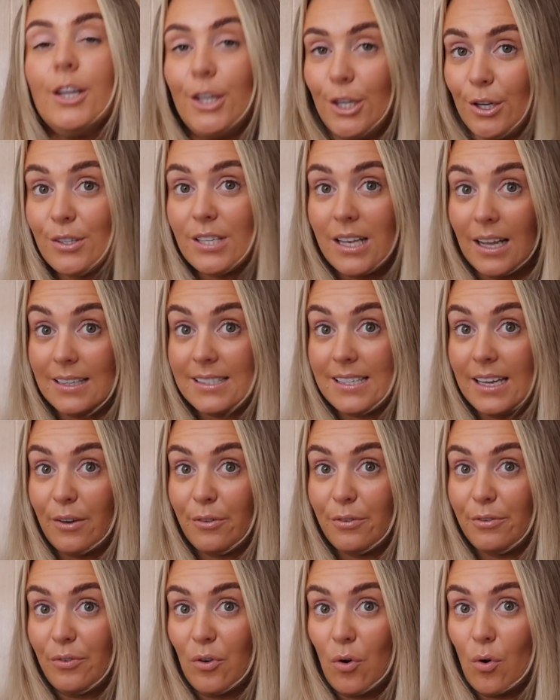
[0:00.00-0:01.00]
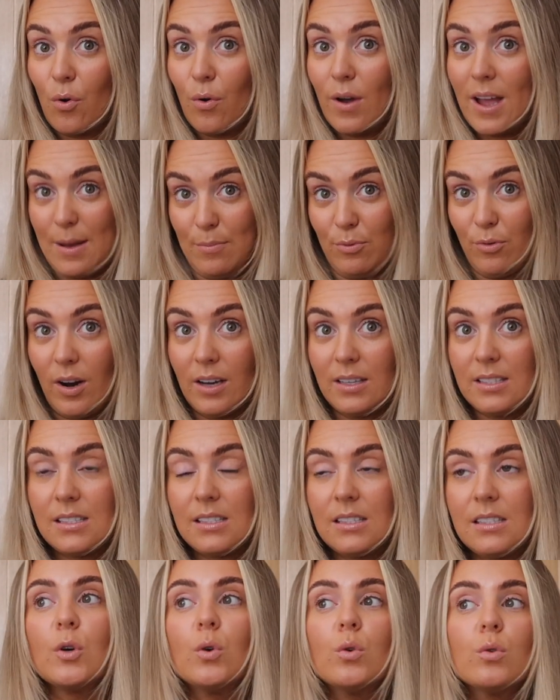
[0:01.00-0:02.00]
utilize it for hip
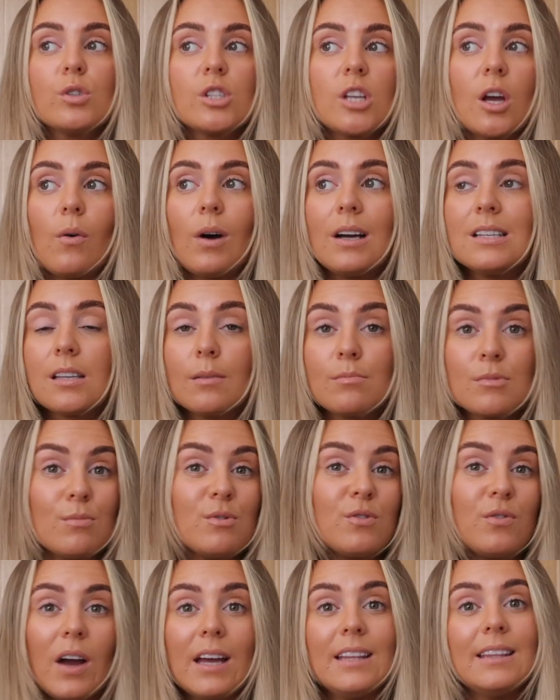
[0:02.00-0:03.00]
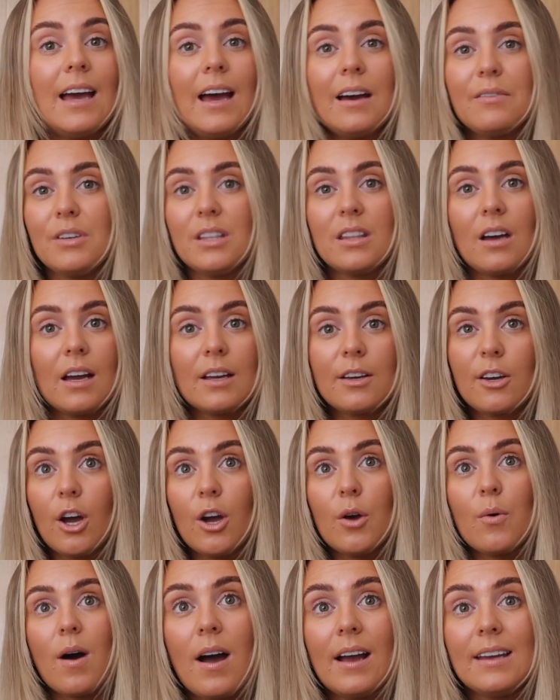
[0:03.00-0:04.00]
thrust. Also, I sometimes find the heavier that I
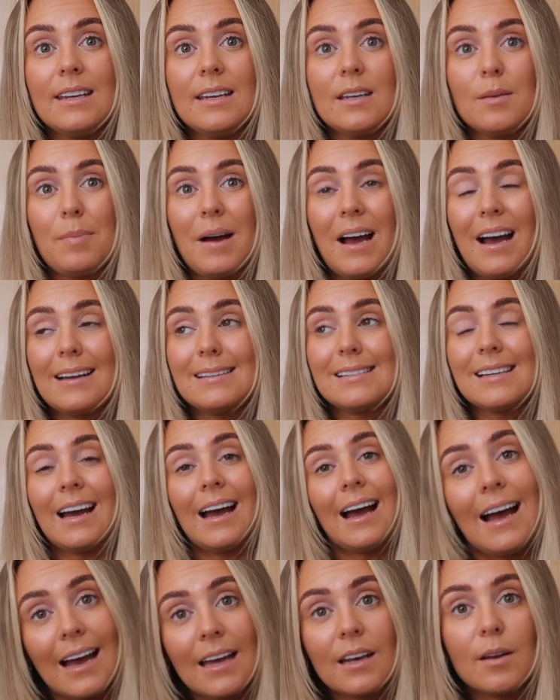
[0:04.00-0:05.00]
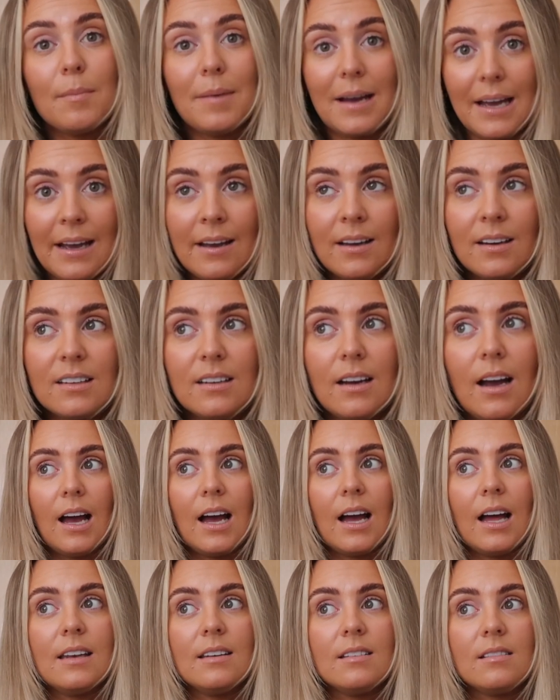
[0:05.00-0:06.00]
go, I need a pad and a mat,
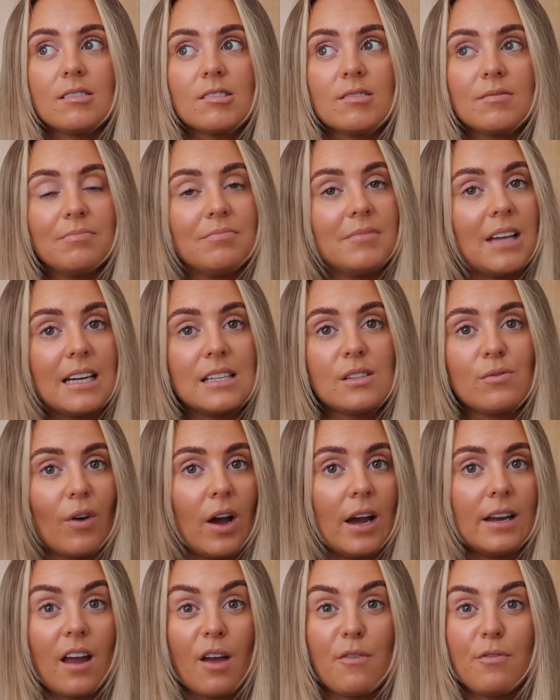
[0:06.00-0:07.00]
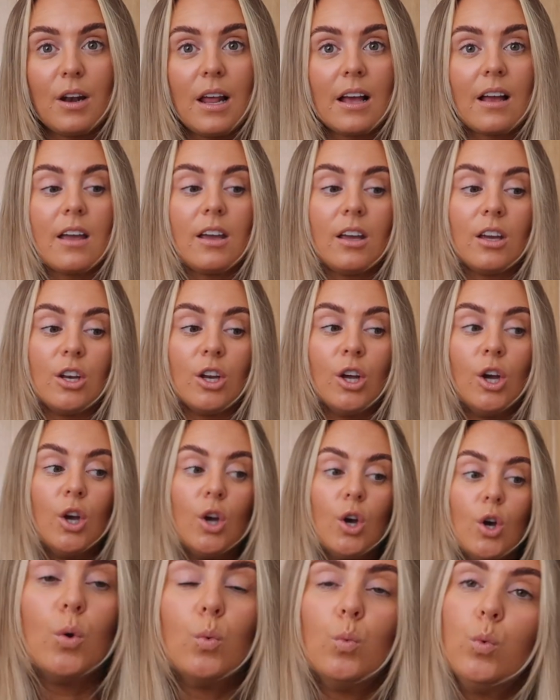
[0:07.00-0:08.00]
and that's fine. I feel like I can
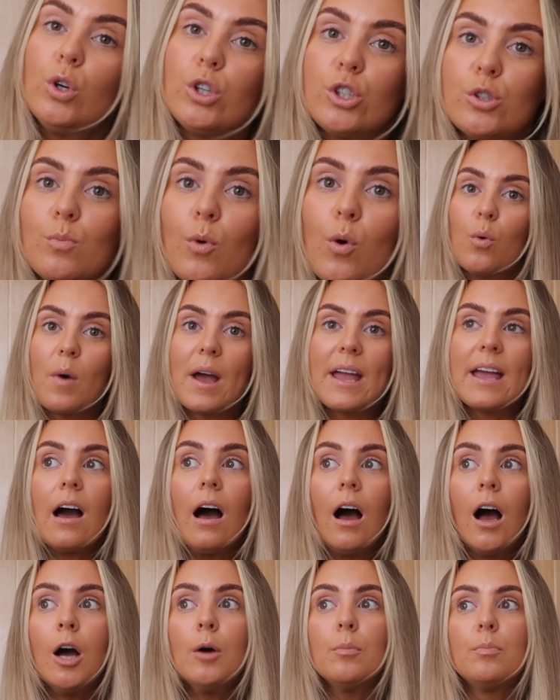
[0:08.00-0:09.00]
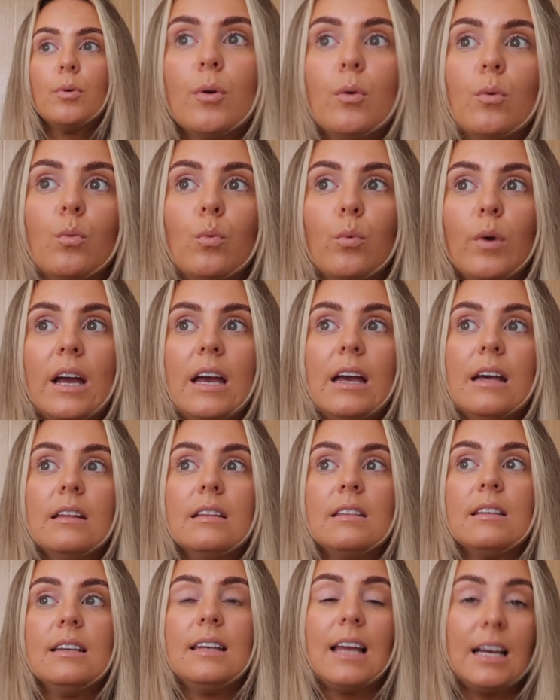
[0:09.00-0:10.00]
whoosh more weight up
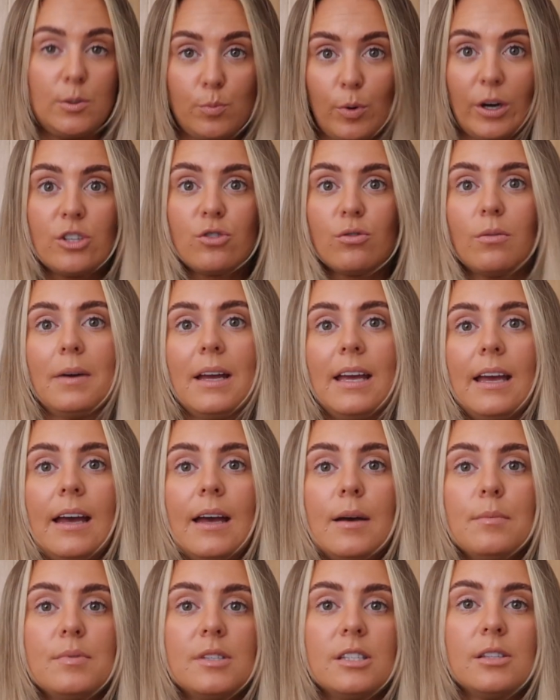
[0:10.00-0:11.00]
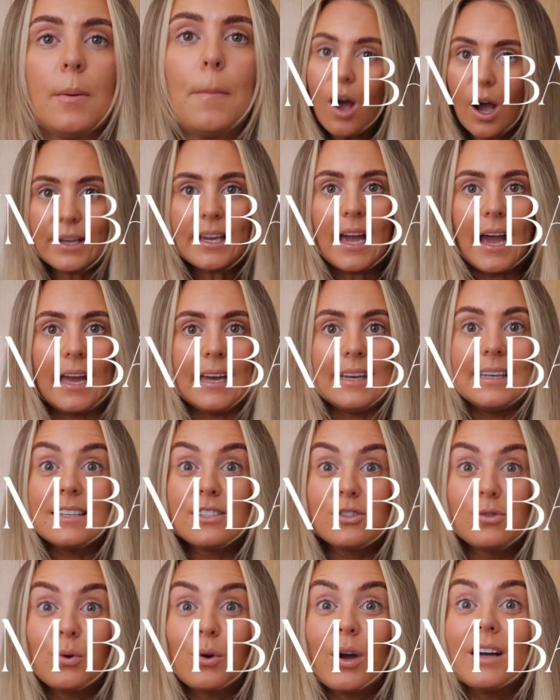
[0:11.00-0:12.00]
with less pressure on my hips. Okay,
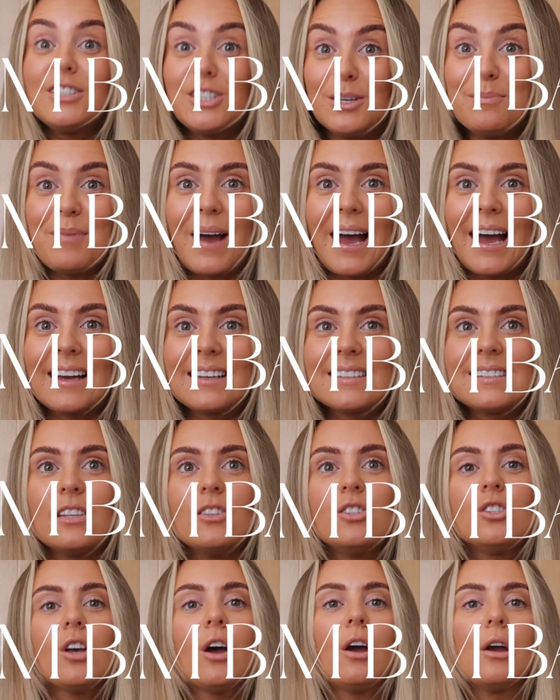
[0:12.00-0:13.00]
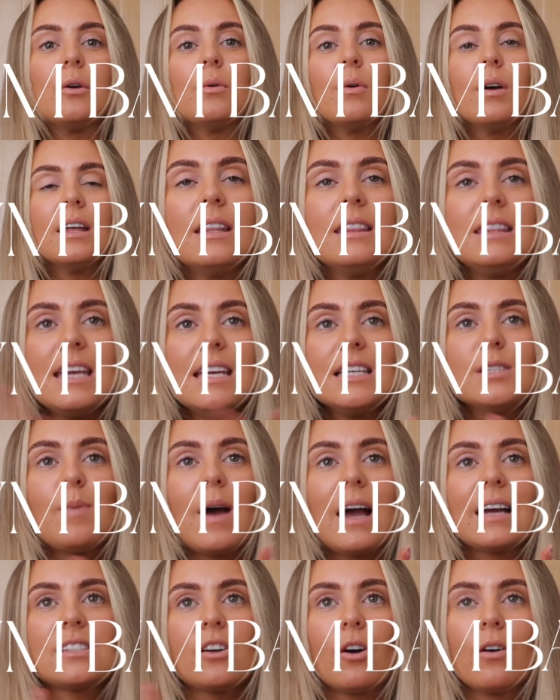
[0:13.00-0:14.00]
let's talk gym bags. So these
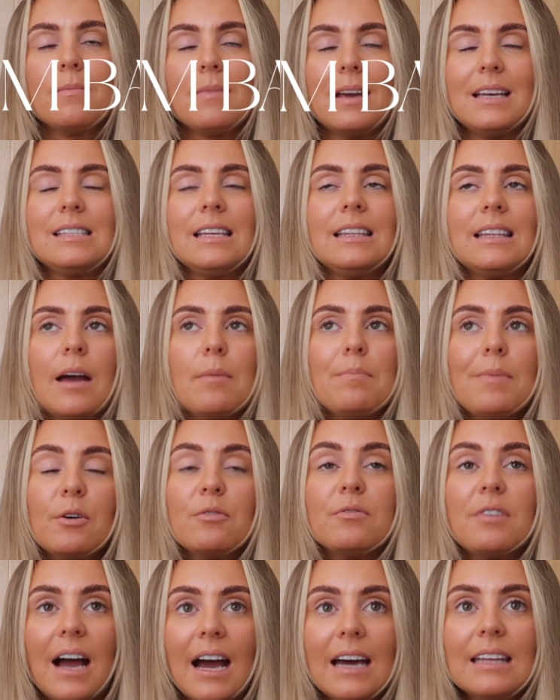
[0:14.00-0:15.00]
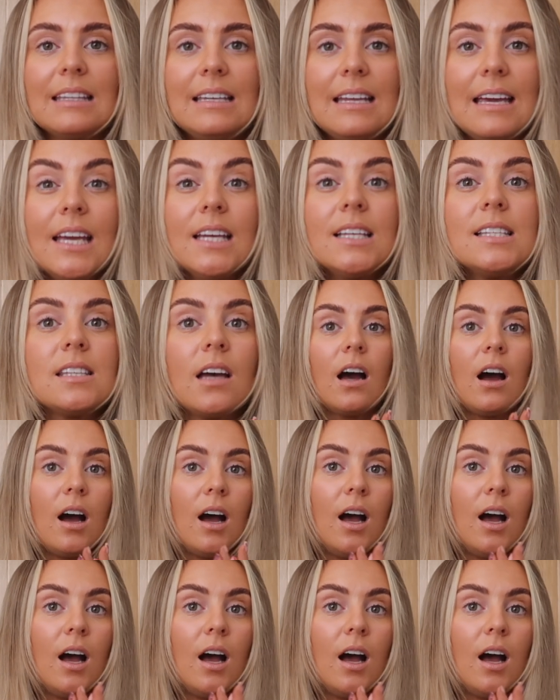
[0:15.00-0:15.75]
bags are amazing. They're built for athletes.